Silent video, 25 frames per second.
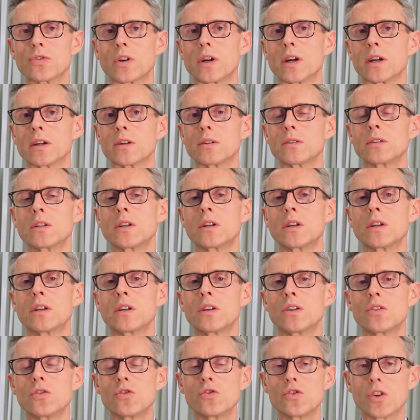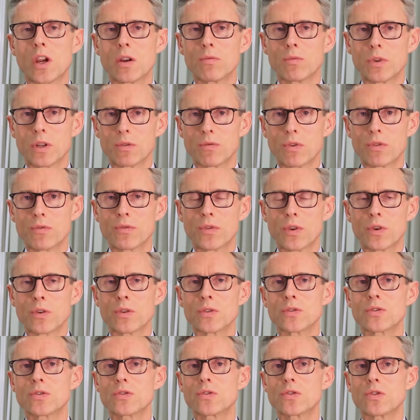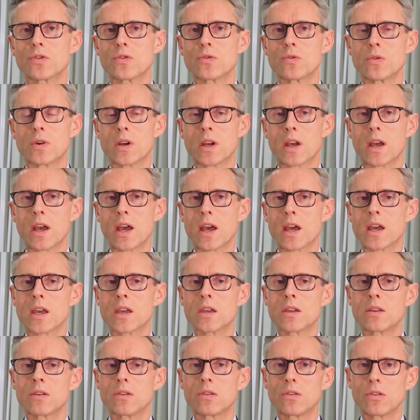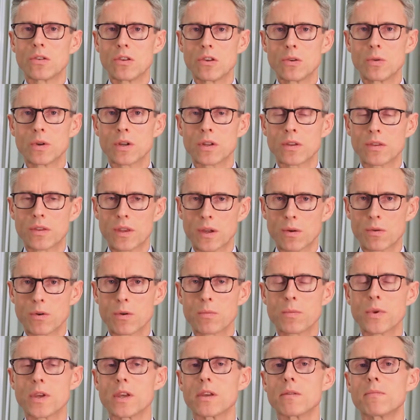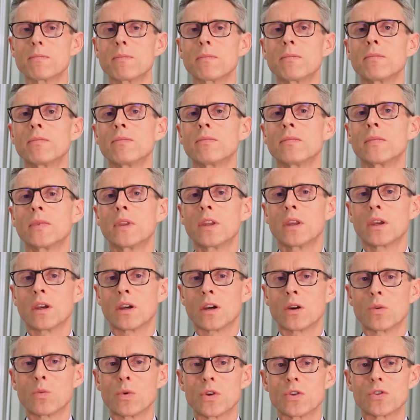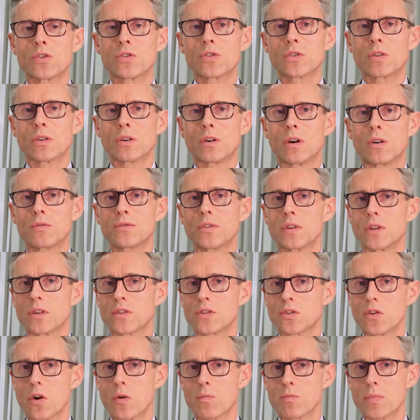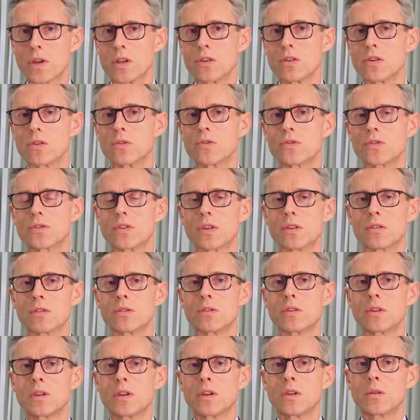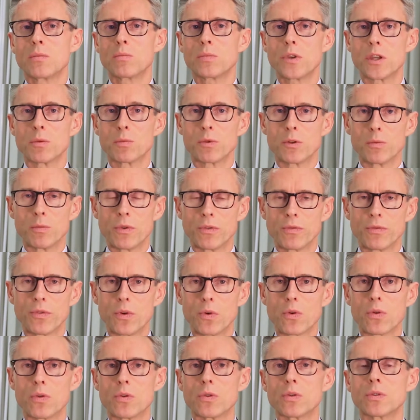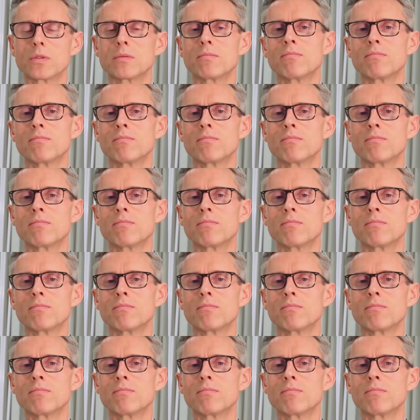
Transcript: trial generally refers to a newer therapy which often has not been used in people before.